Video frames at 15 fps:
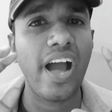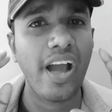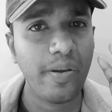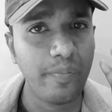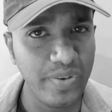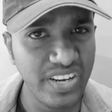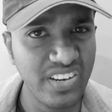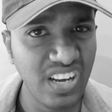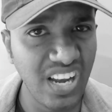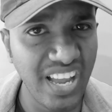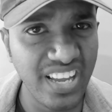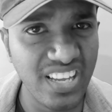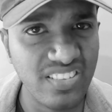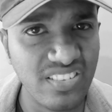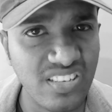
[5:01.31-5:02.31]
hybrid
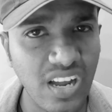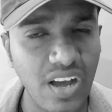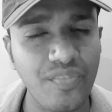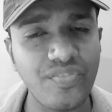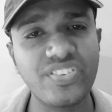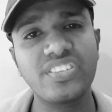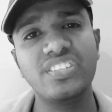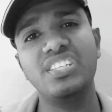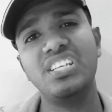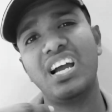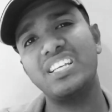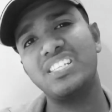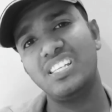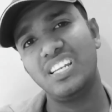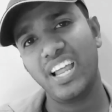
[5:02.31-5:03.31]
like stuffs
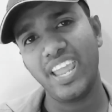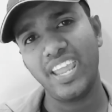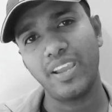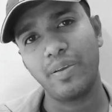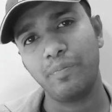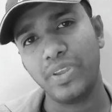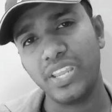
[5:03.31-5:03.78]
just like